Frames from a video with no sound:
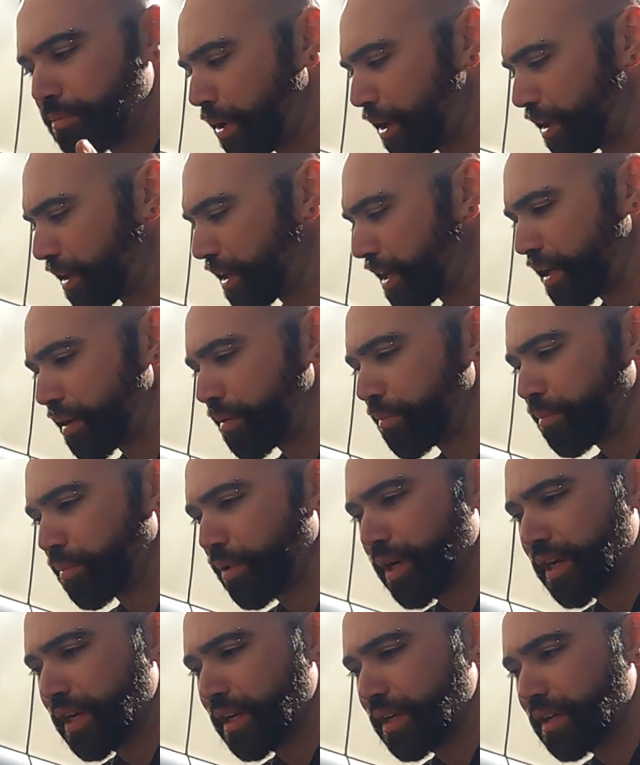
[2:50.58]
parking
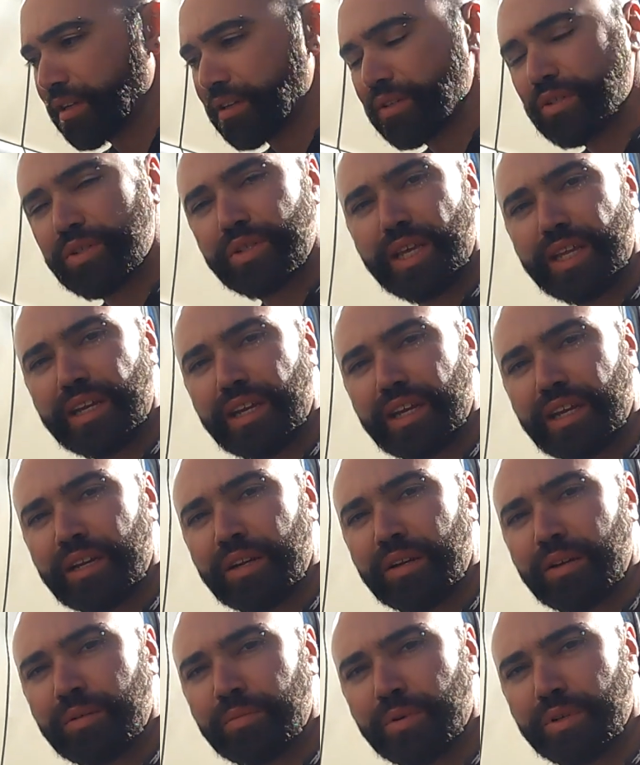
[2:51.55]
brake
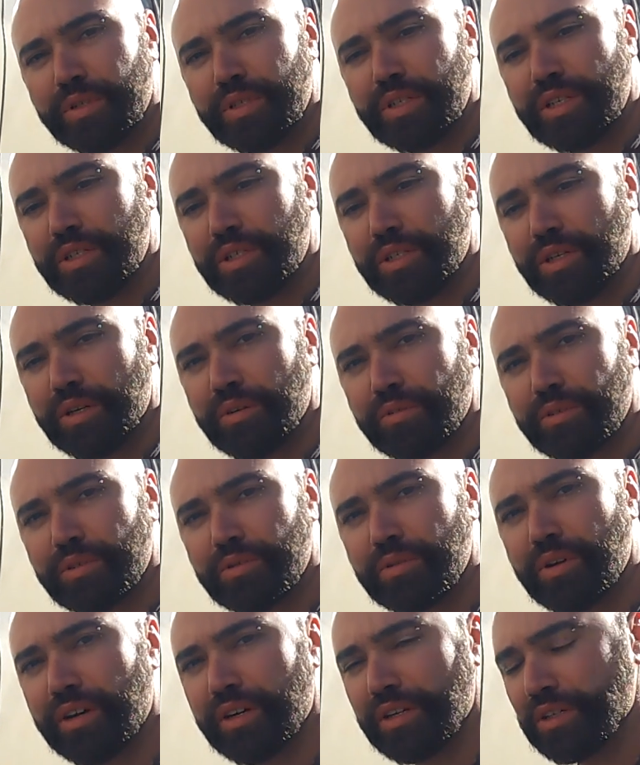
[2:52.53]
setting procedure,
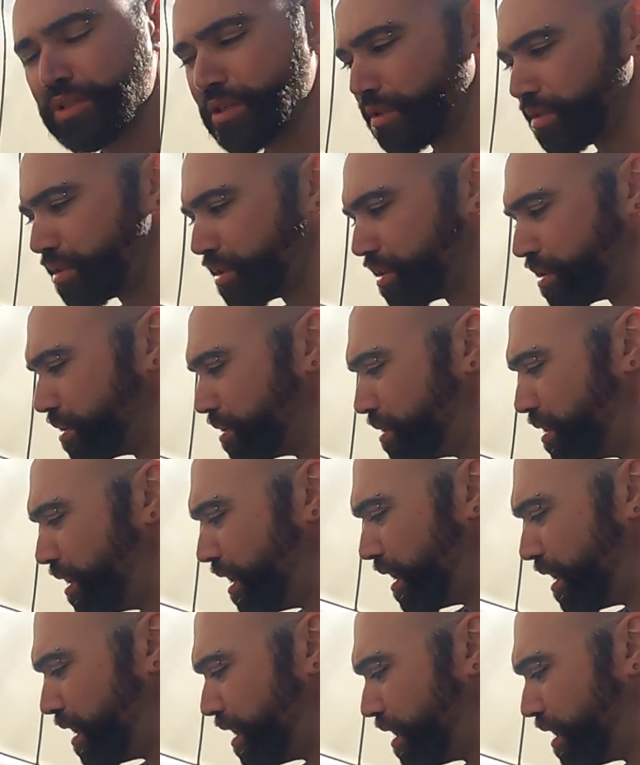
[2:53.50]
which we already showed you,